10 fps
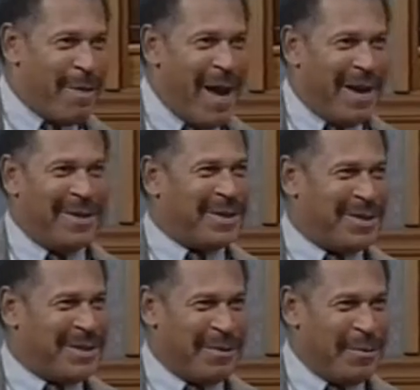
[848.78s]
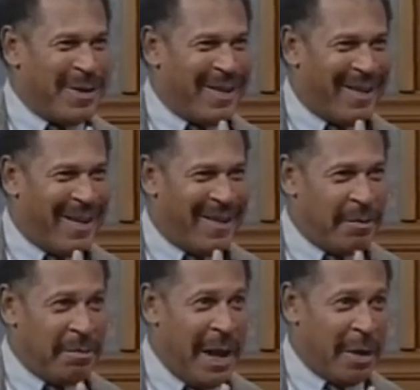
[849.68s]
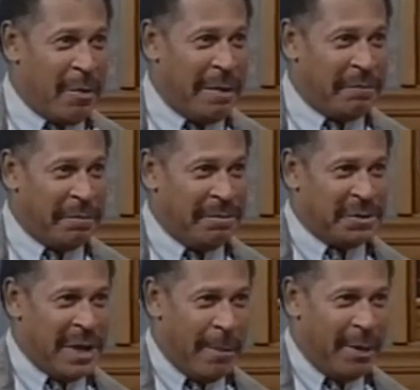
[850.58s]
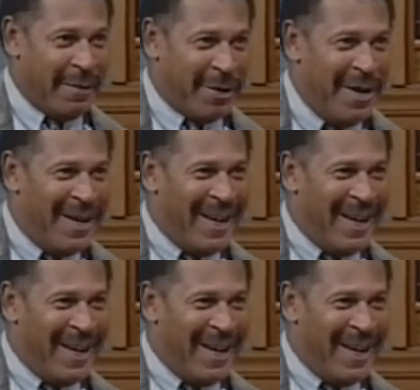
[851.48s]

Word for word: competitors, if you will, are, are not quite chopped liver.